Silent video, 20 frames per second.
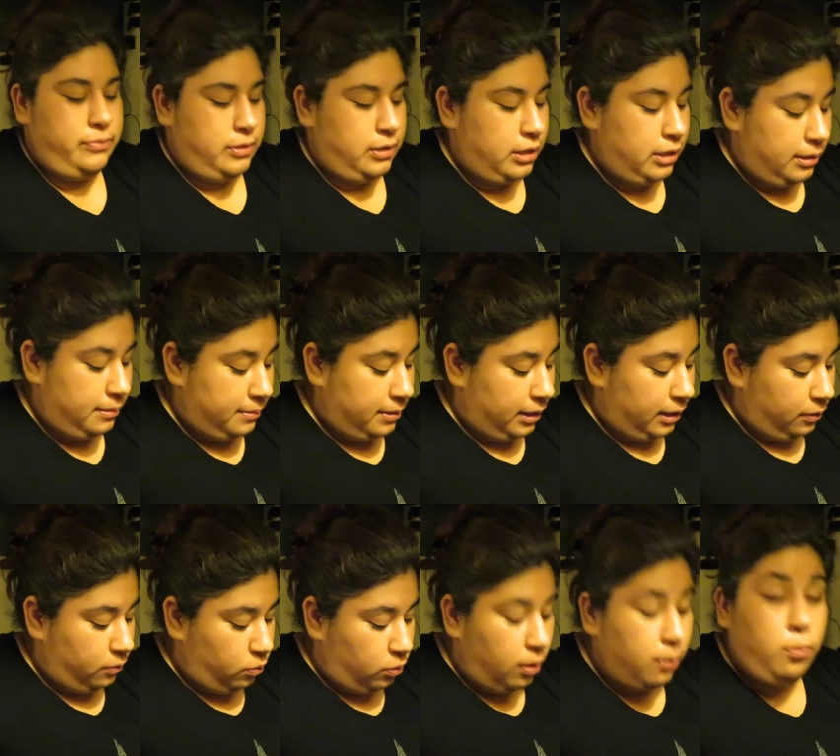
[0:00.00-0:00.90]
And I'm
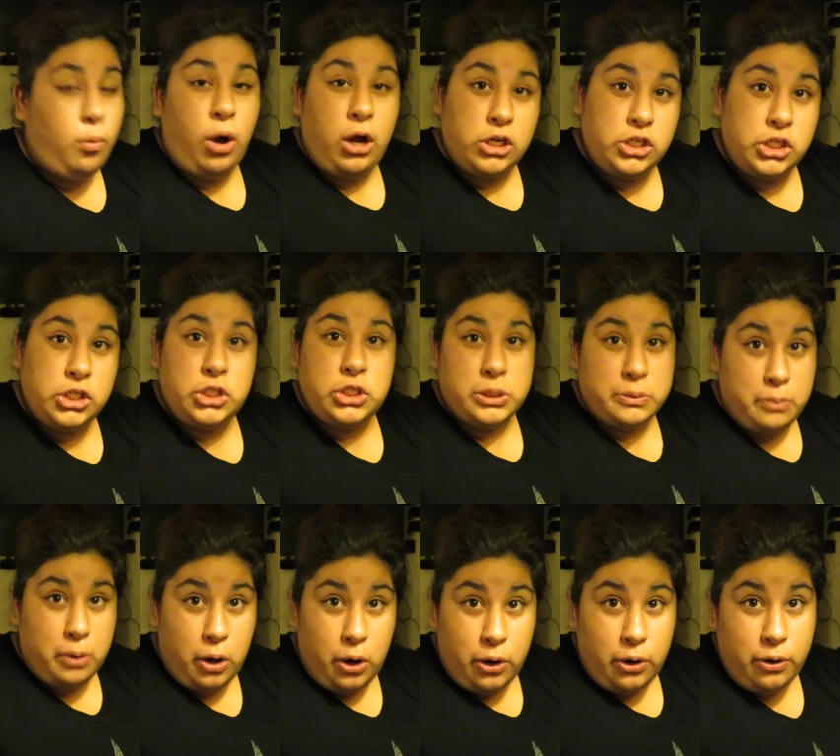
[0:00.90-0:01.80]
like, well, I'm washing
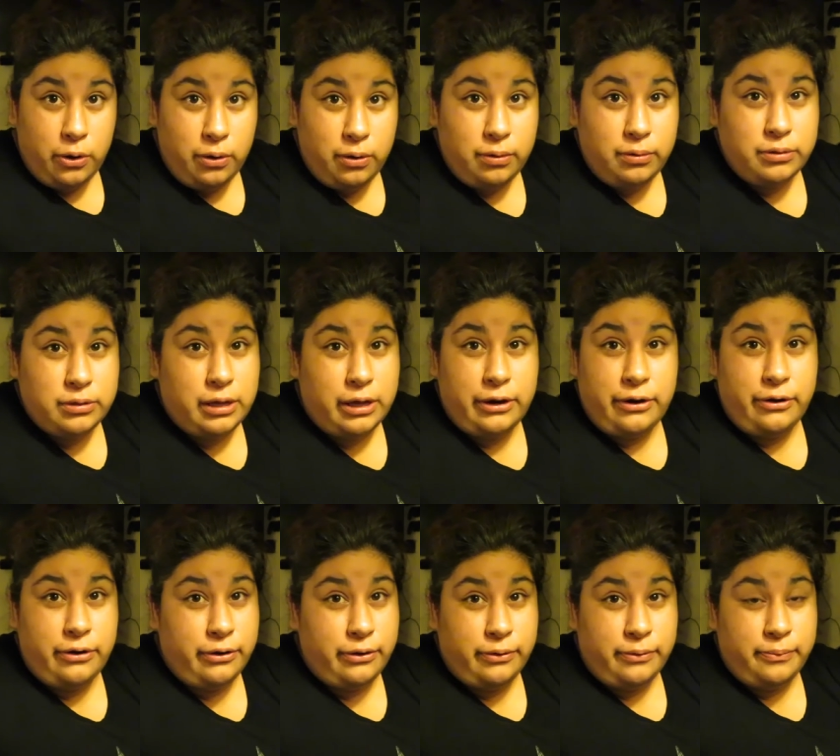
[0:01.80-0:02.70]
tomorrow, I
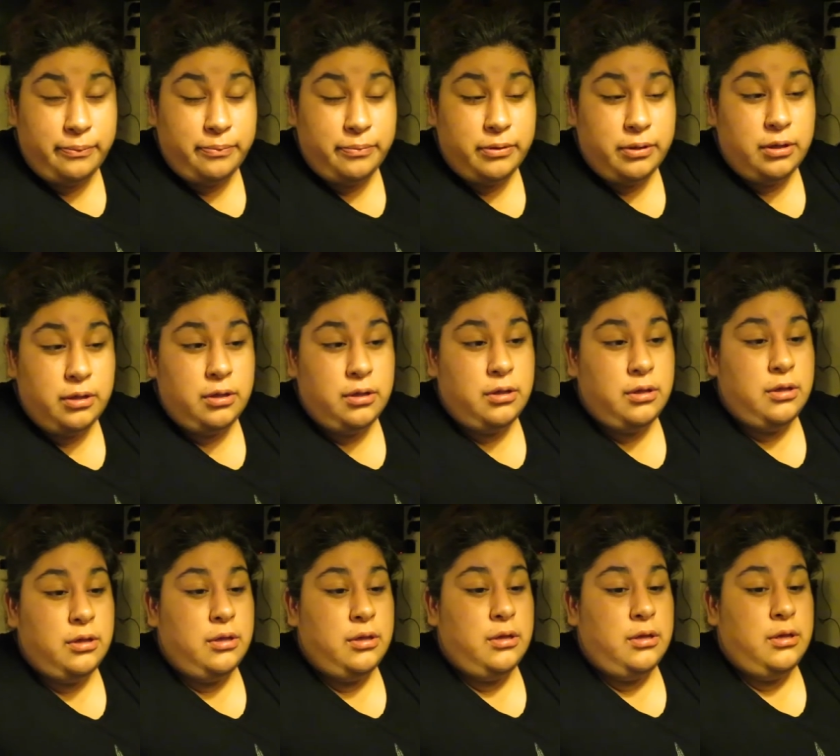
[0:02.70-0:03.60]
don't know.
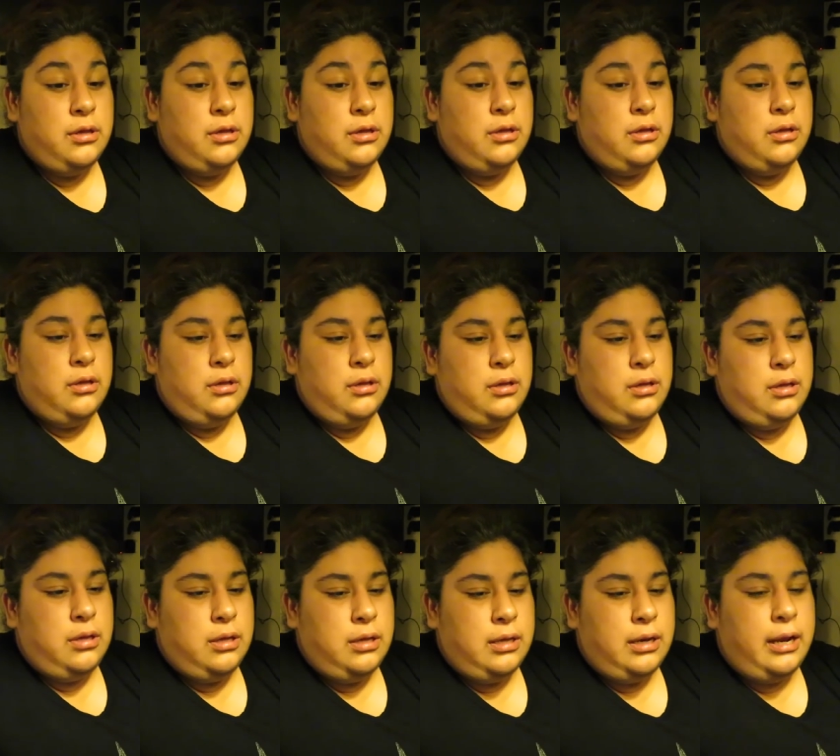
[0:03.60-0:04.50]

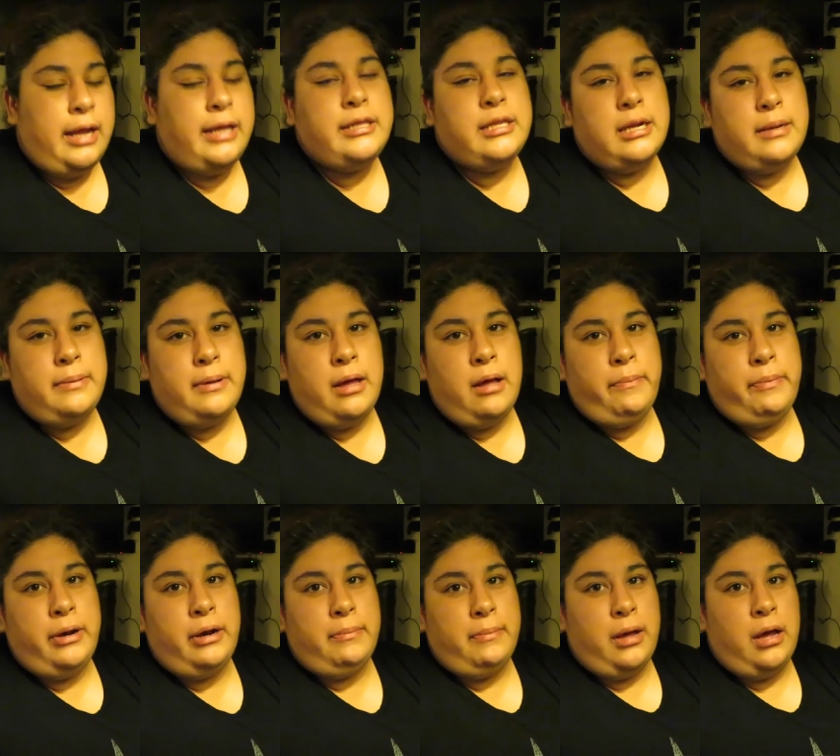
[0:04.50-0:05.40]
And I ended up
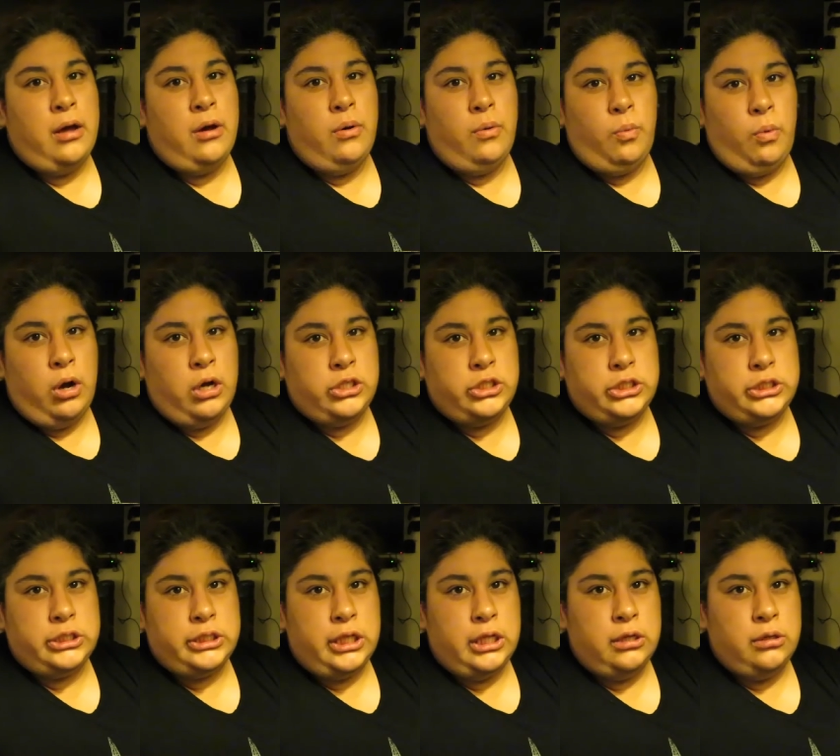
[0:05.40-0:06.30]
helping him out wash
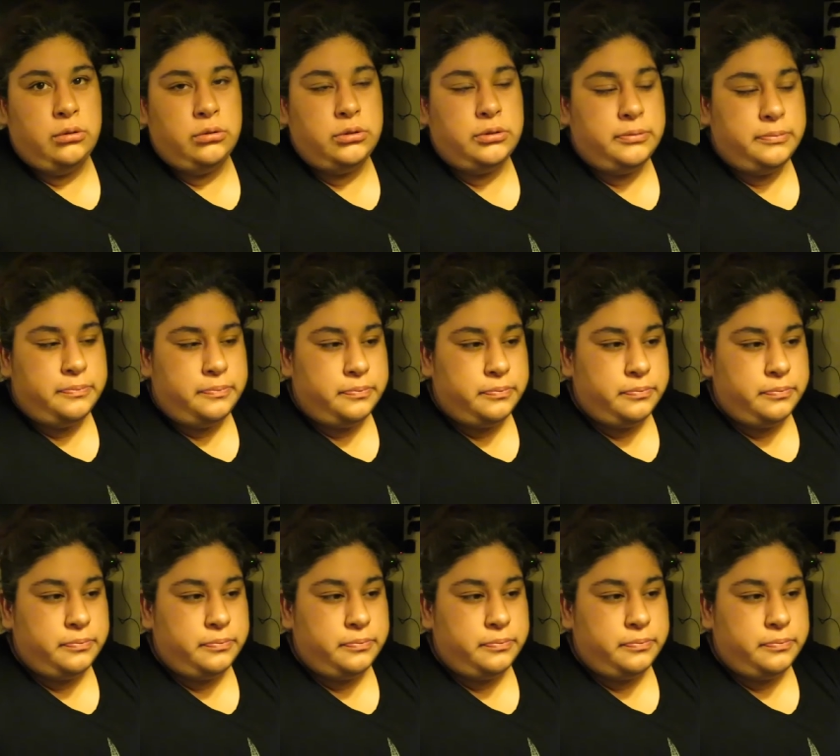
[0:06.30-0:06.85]
his clothes.